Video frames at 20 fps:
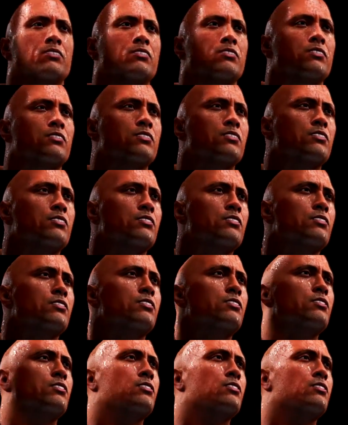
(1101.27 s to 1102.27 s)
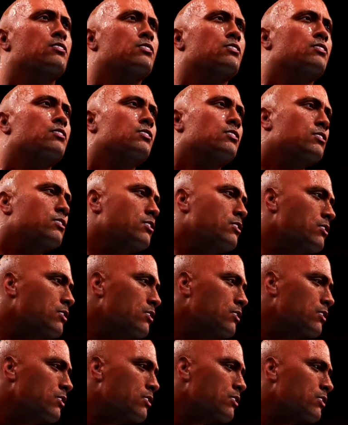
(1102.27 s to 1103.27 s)

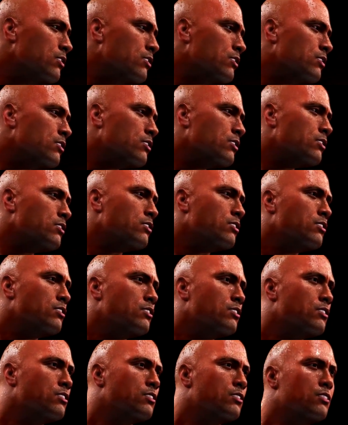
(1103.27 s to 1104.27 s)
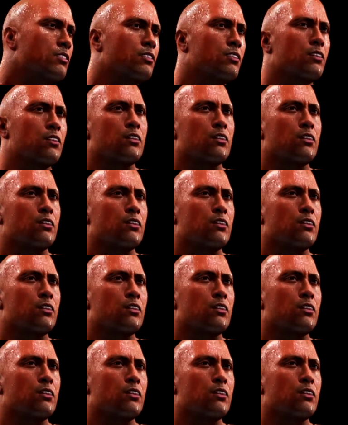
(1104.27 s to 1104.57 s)
(not speaking)